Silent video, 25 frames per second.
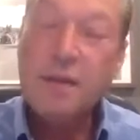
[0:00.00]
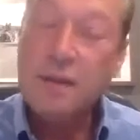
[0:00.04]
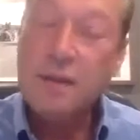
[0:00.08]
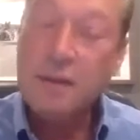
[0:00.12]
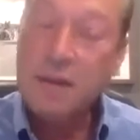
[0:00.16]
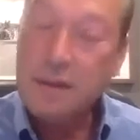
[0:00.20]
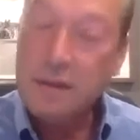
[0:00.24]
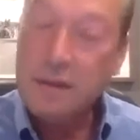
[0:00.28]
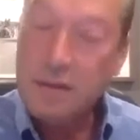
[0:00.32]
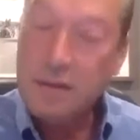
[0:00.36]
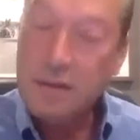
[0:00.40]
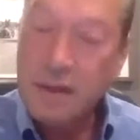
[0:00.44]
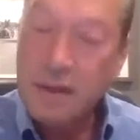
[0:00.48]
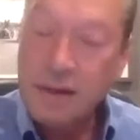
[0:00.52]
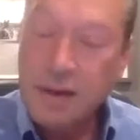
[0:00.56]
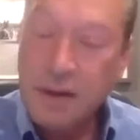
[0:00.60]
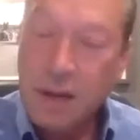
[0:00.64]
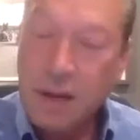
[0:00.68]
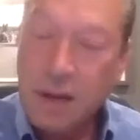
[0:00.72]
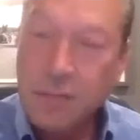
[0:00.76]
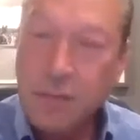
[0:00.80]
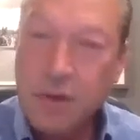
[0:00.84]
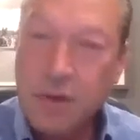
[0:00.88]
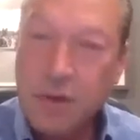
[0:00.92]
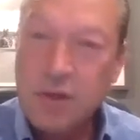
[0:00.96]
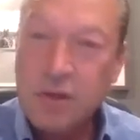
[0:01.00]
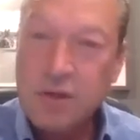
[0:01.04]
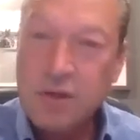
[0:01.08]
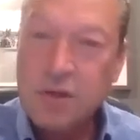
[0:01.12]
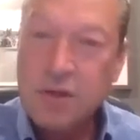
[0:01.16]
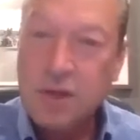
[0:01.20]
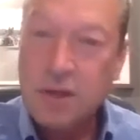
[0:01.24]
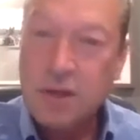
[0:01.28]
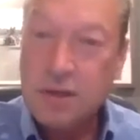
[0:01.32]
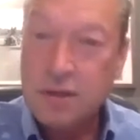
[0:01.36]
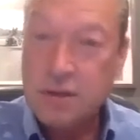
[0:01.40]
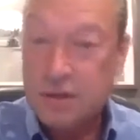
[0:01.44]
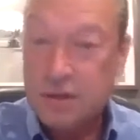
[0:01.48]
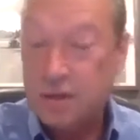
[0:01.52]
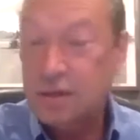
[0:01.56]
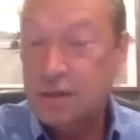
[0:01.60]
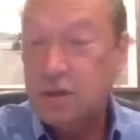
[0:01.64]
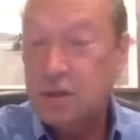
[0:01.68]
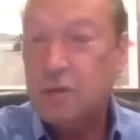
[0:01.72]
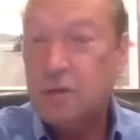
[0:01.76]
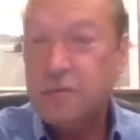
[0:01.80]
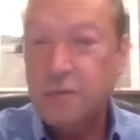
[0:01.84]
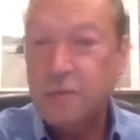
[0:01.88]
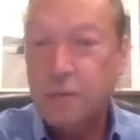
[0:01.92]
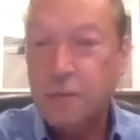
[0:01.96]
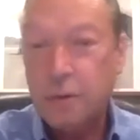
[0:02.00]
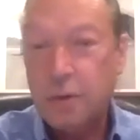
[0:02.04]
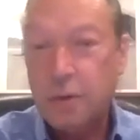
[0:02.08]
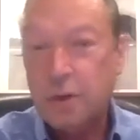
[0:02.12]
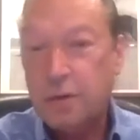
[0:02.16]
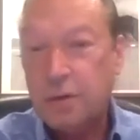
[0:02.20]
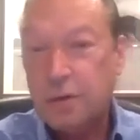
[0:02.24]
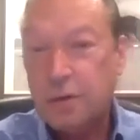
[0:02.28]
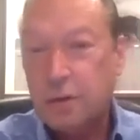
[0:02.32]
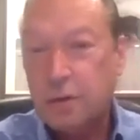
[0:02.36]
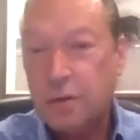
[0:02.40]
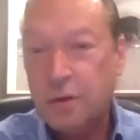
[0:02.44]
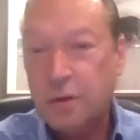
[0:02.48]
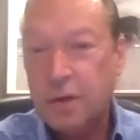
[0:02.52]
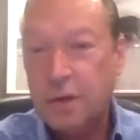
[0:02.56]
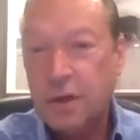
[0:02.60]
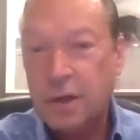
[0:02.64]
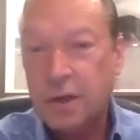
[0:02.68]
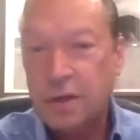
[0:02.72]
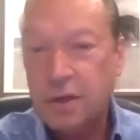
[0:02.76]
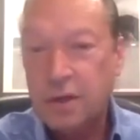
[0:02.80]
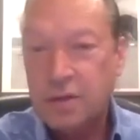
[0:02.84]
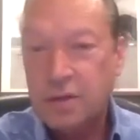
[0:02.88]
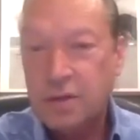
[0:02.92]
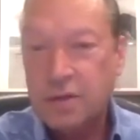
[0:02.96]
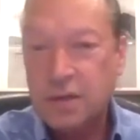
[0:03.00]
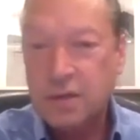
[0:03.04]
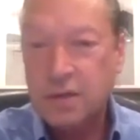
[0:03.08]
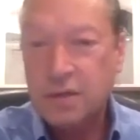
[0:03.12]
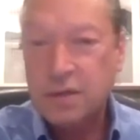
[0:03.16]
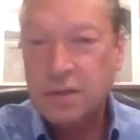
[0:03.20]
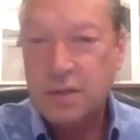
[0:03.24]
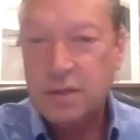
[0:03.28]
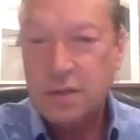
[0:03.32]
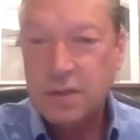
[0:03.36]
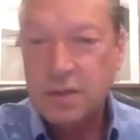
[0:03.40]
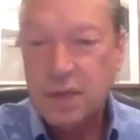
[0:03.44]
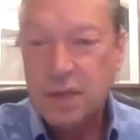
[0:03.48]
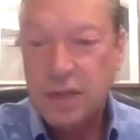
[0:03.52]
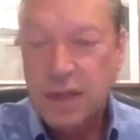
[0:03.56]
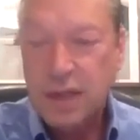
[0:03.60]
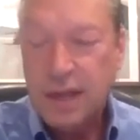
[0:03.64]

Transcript: That operation in China did go forward in the early 1960s.